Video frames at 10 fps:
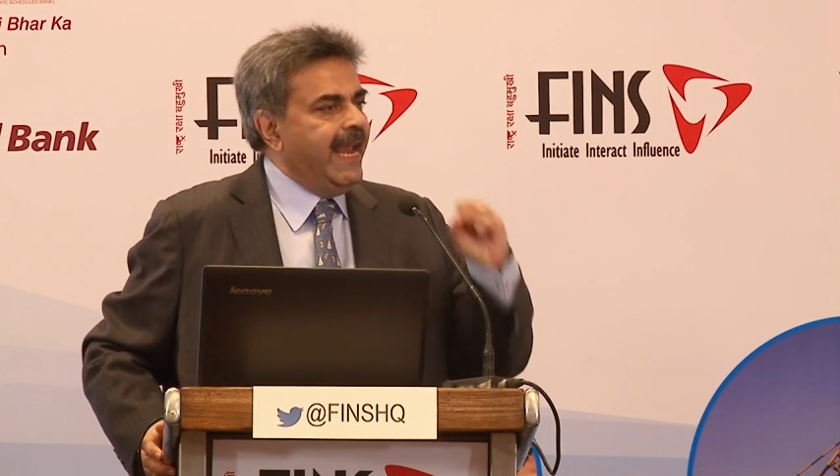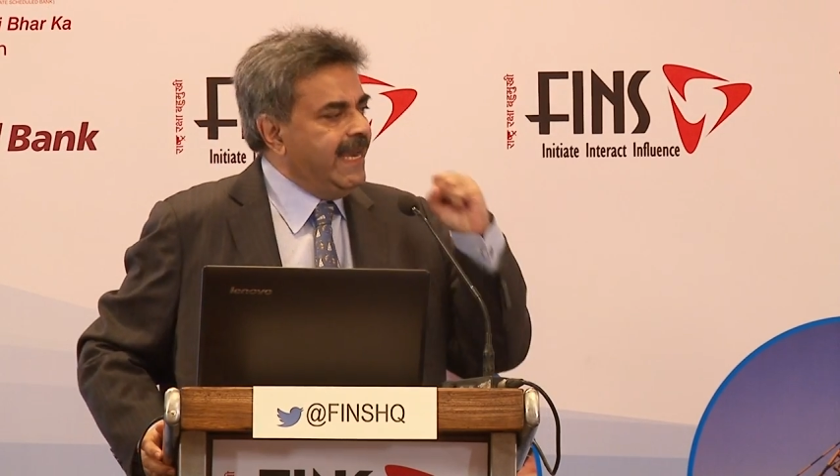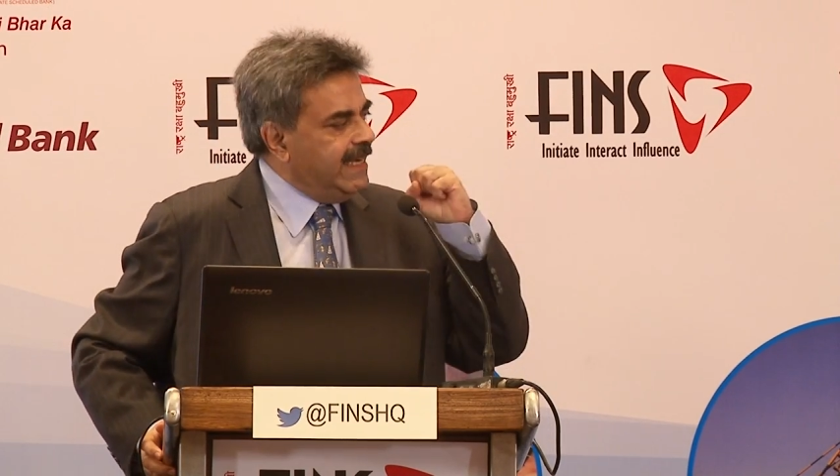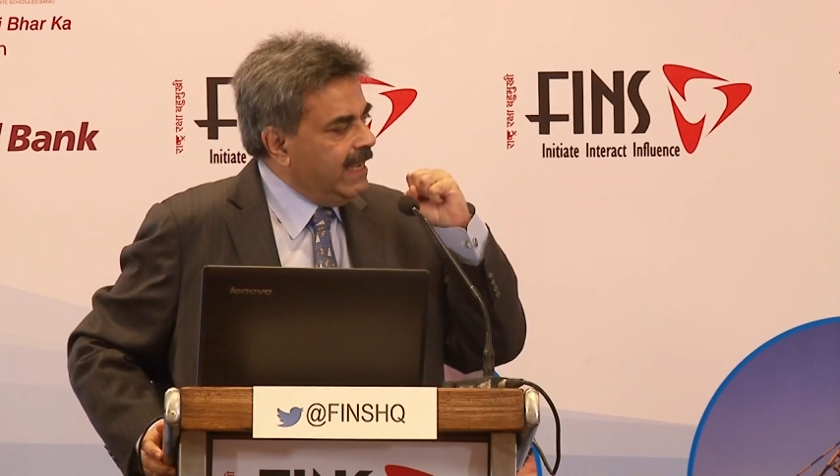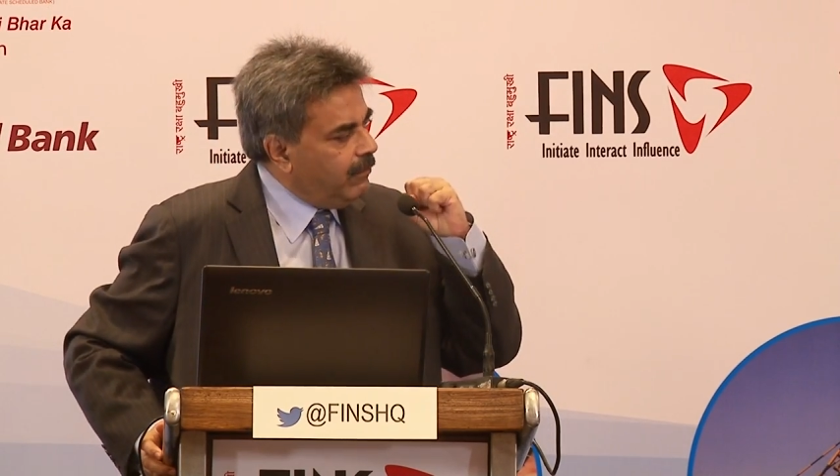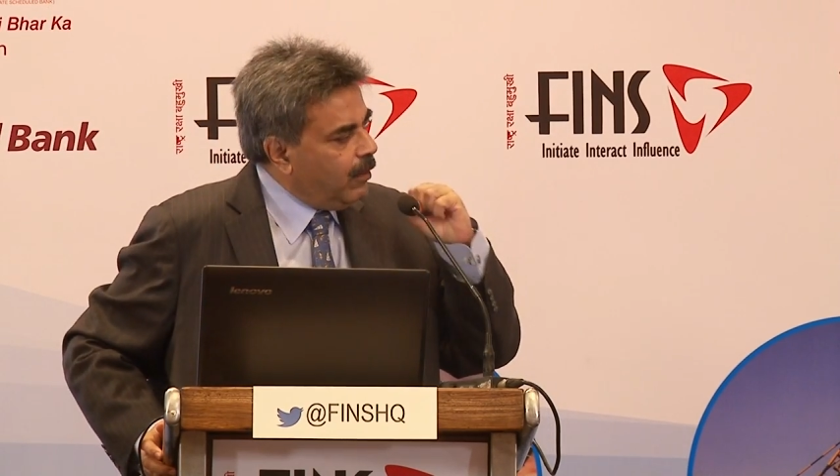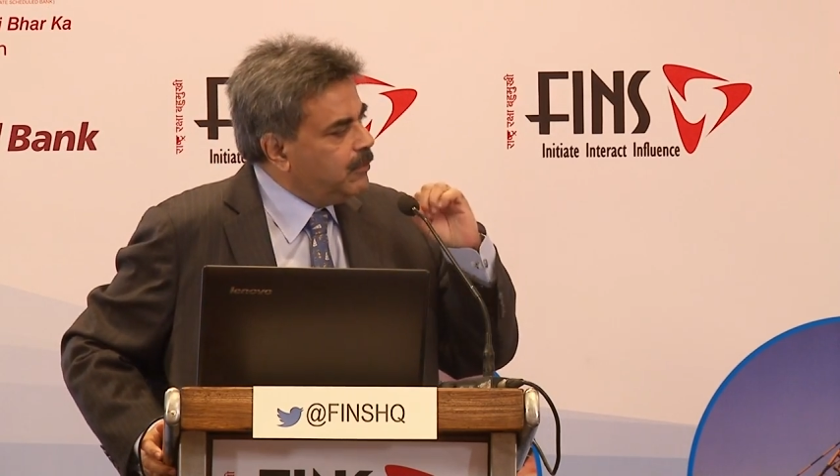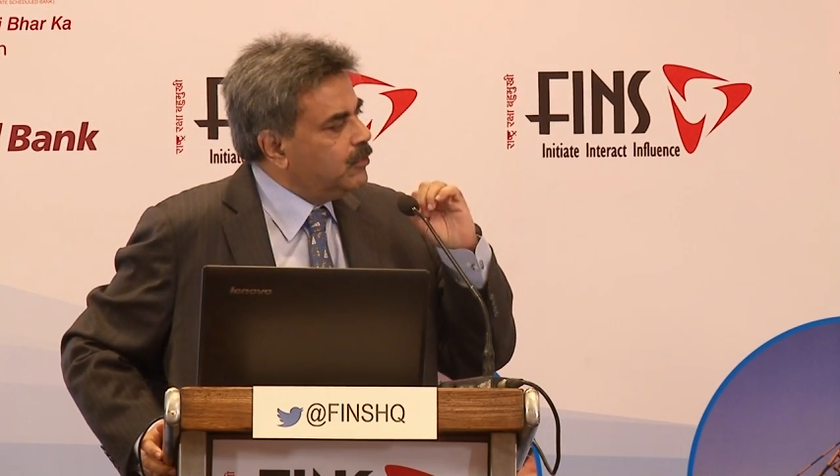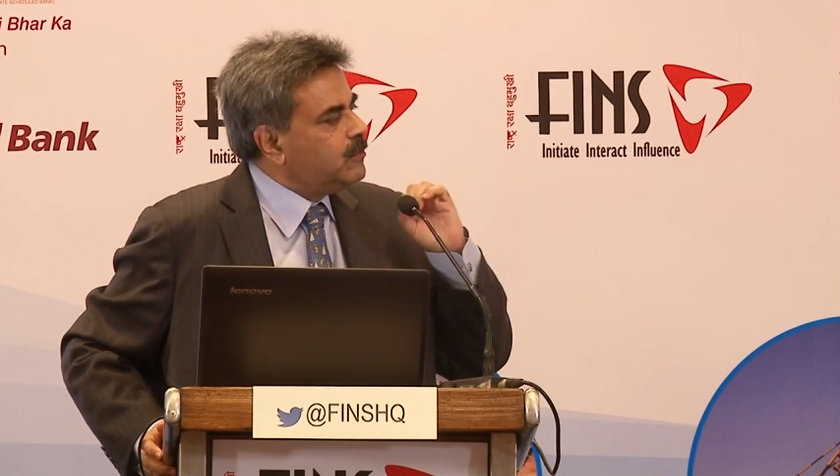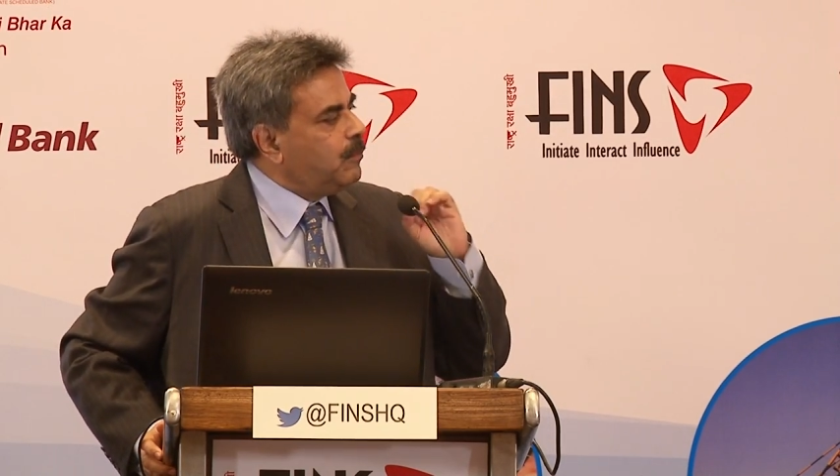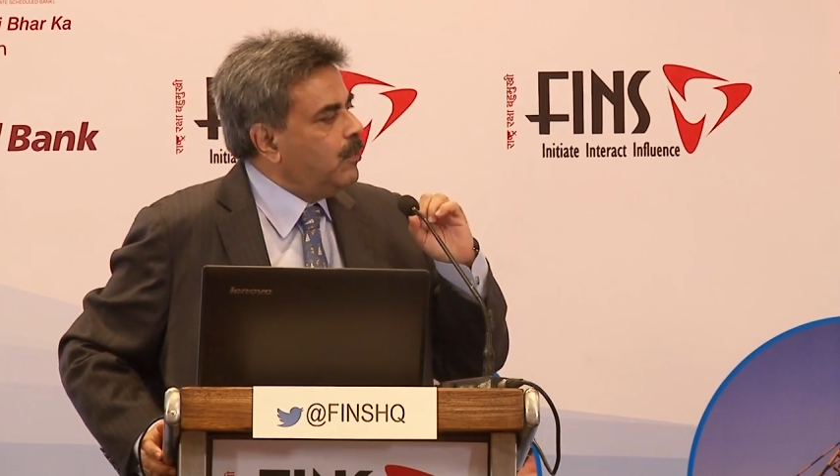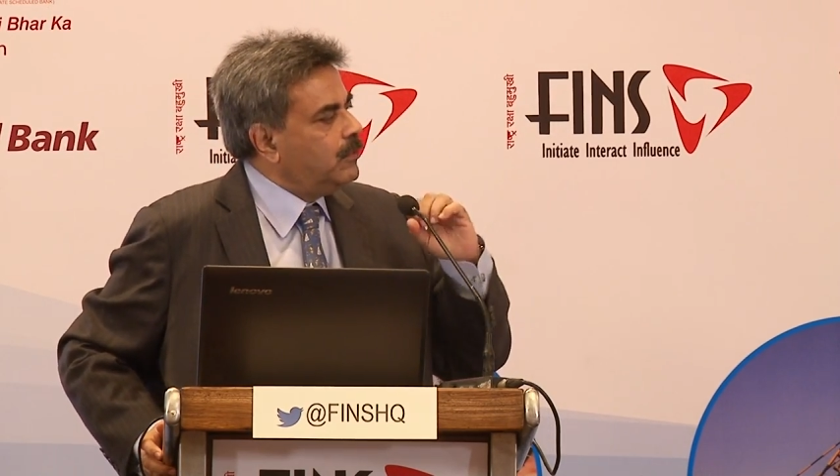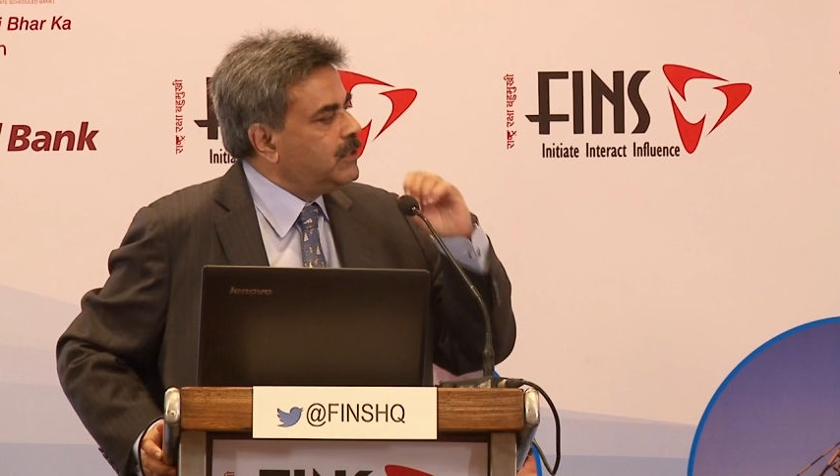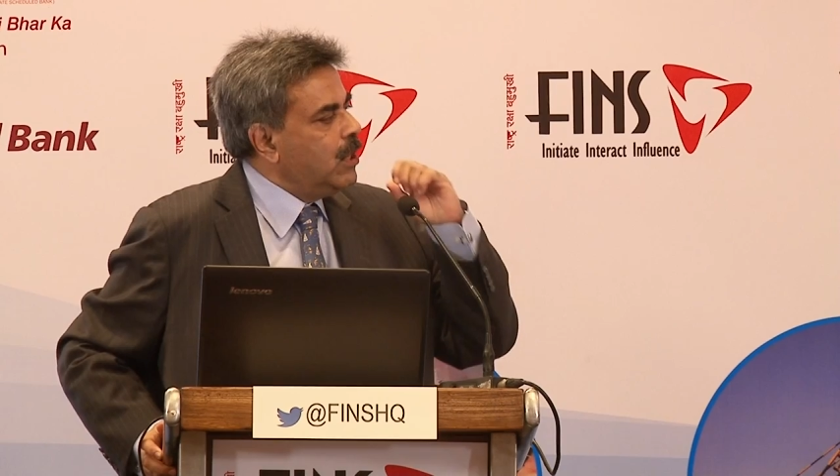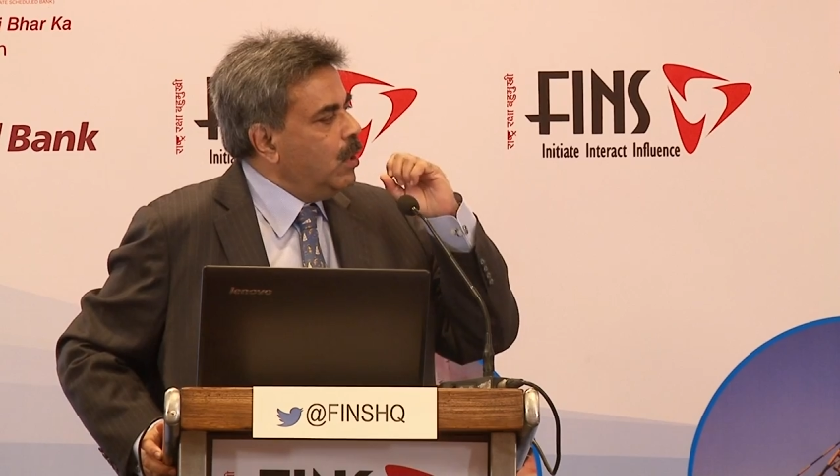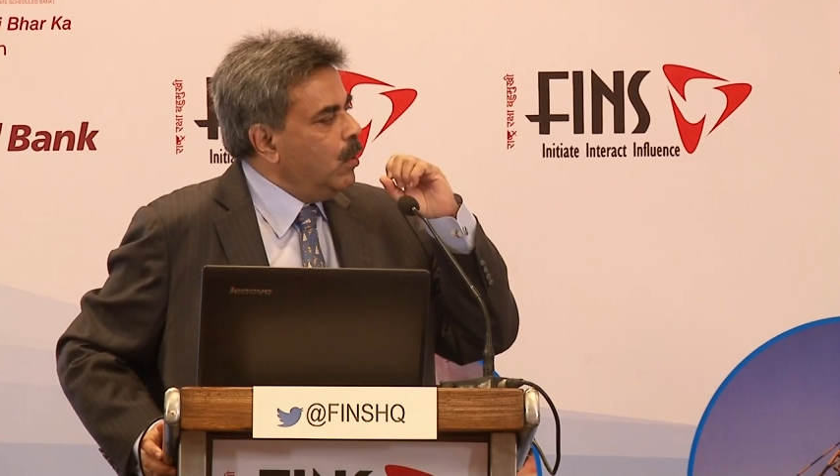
and develop those ports